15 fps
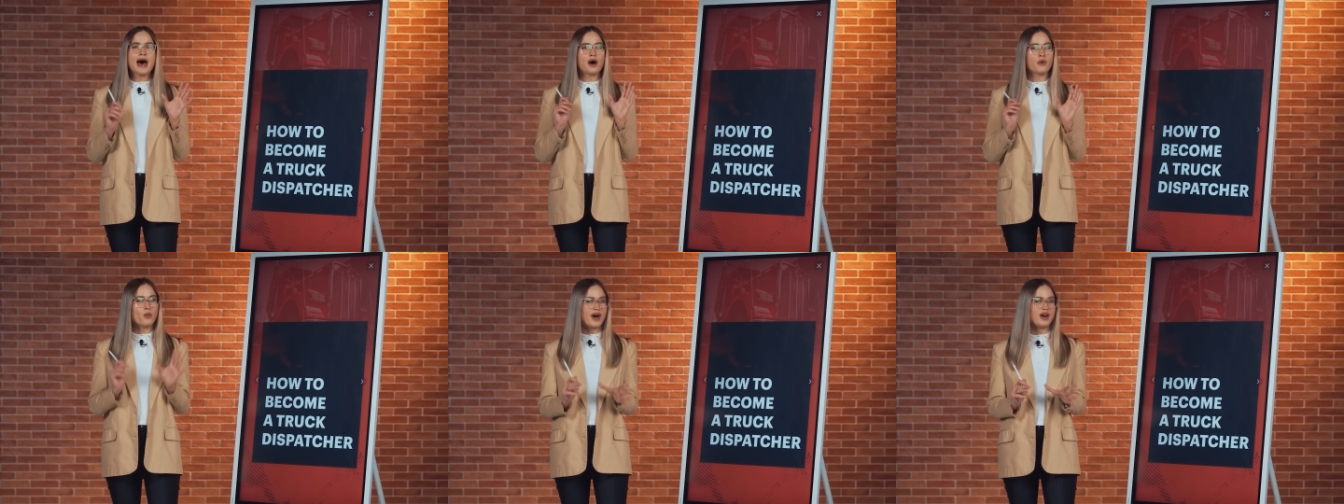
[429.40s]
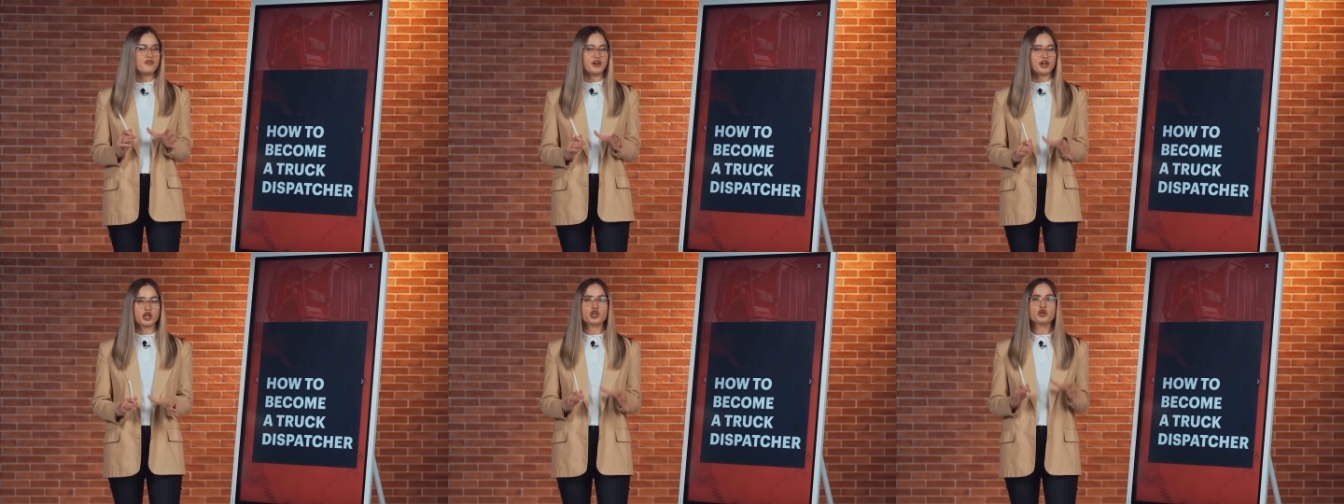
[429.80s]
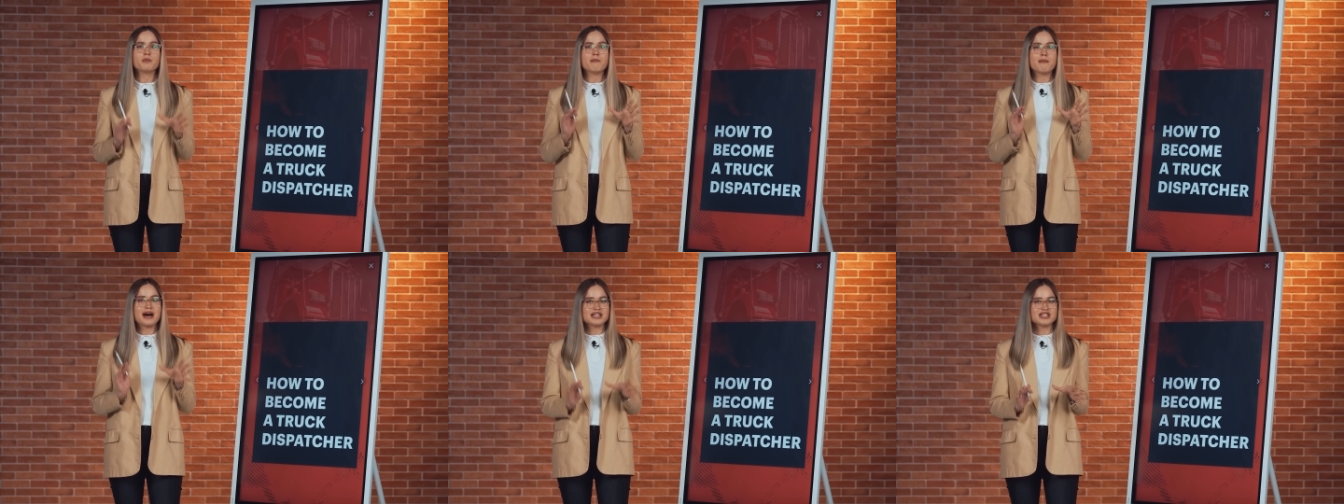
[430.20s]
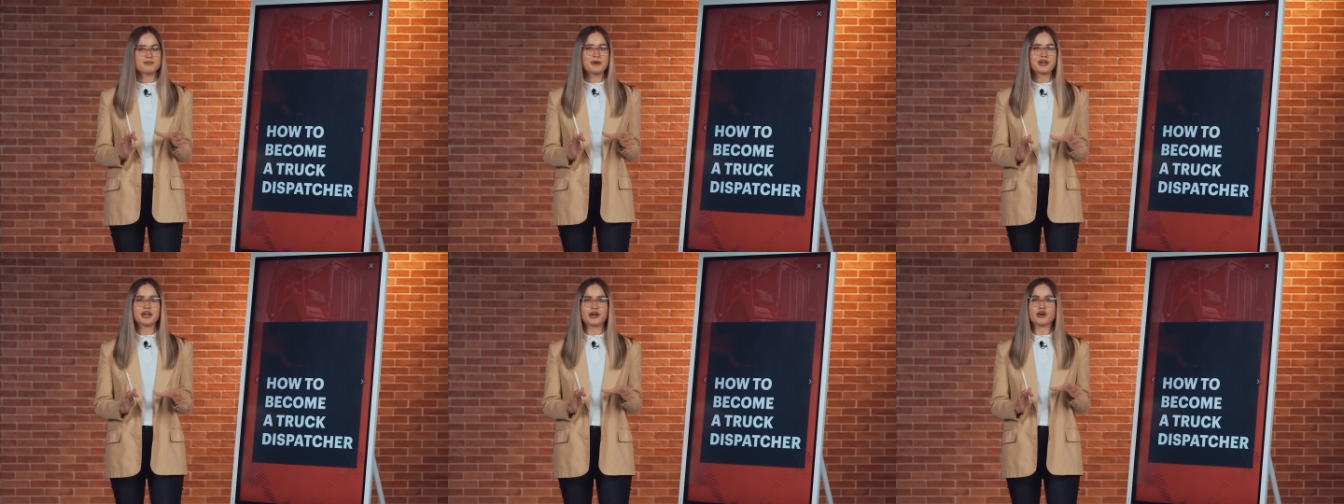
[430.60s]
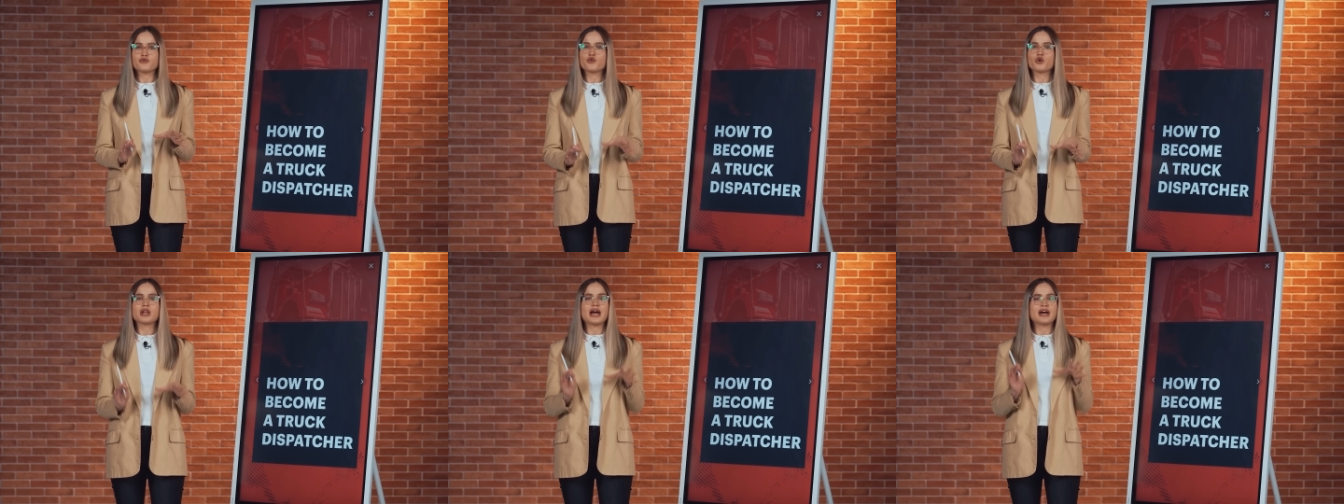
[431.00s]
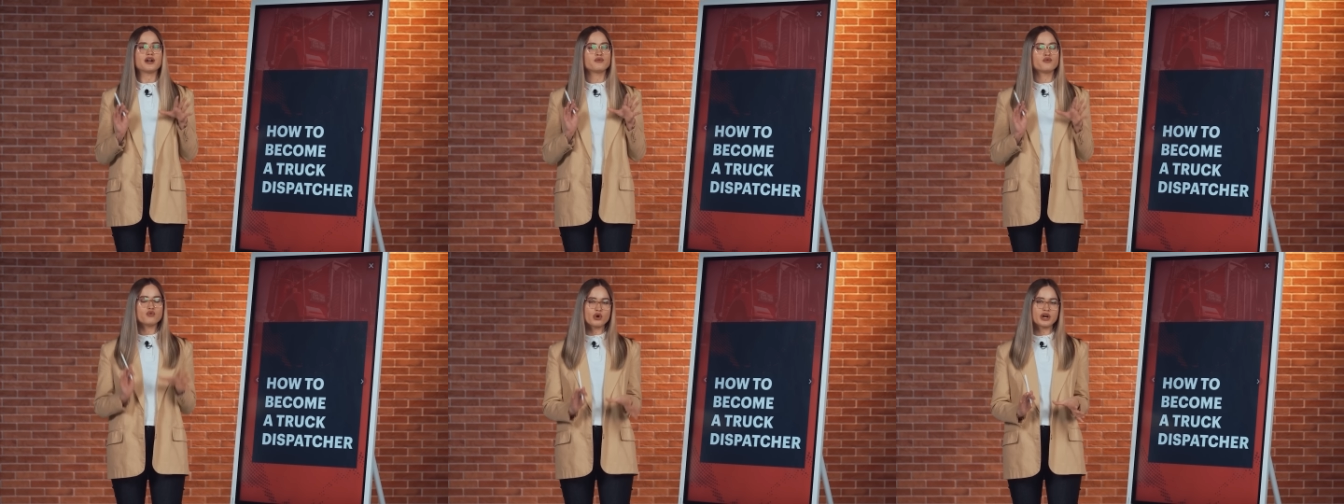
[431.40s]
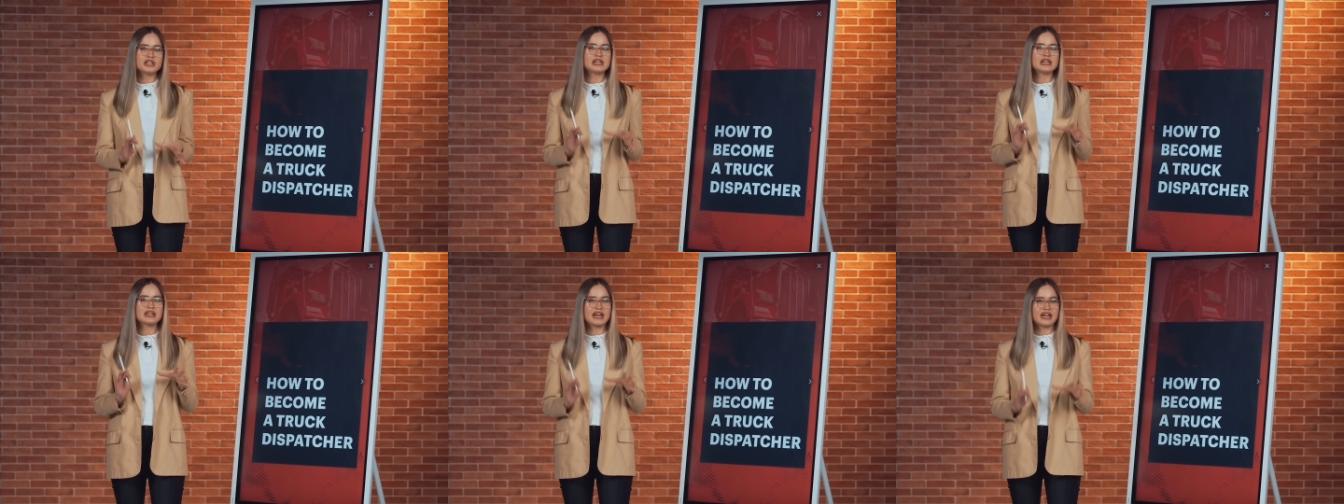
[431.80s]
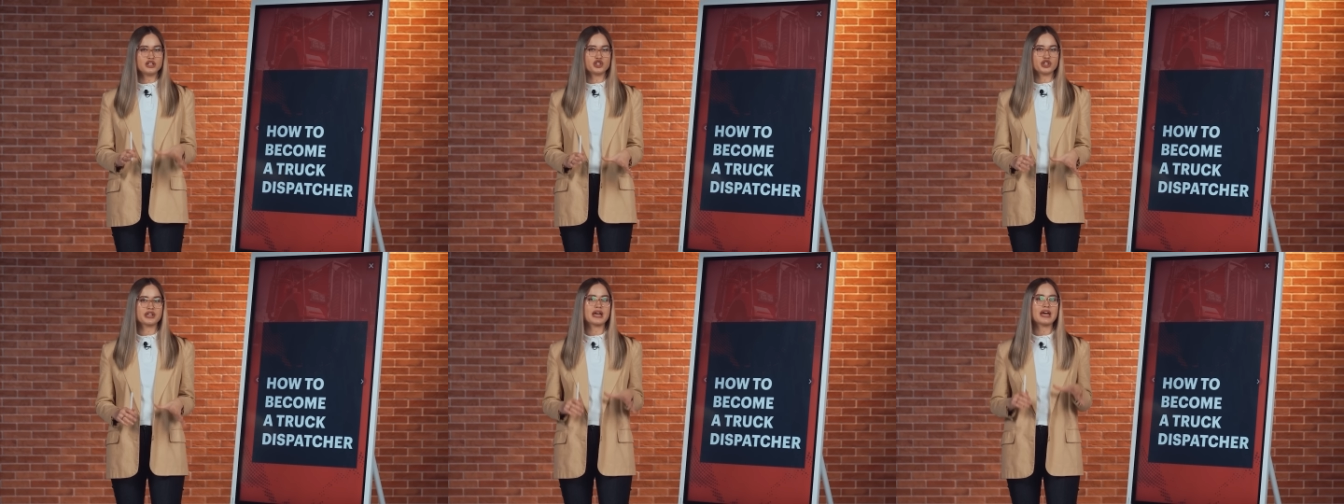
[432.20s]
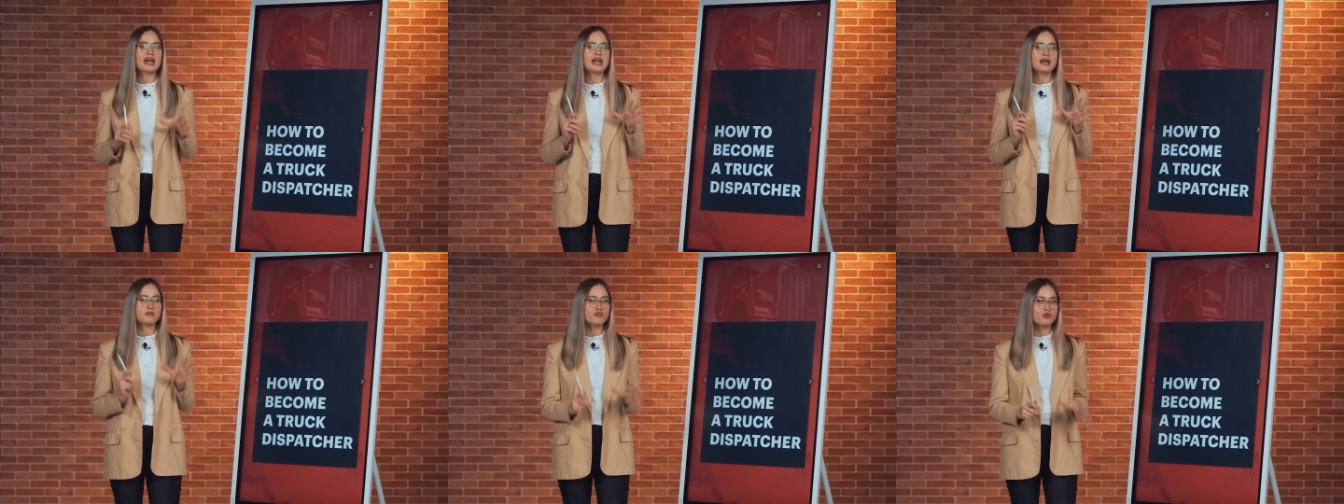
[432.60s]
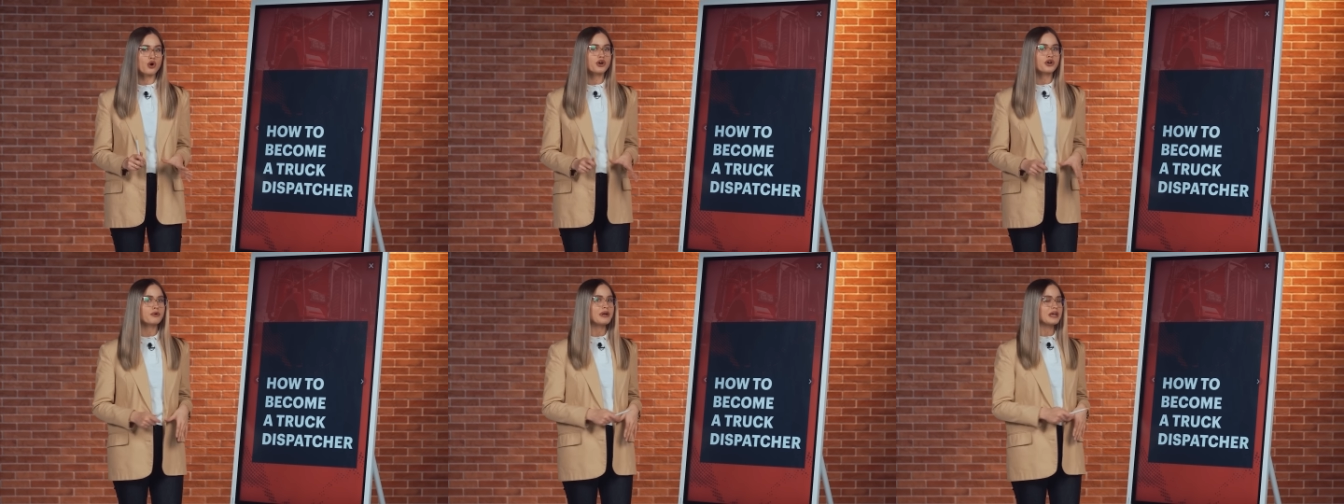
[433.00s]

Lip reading: However, you must be careful and avoid engaging in broker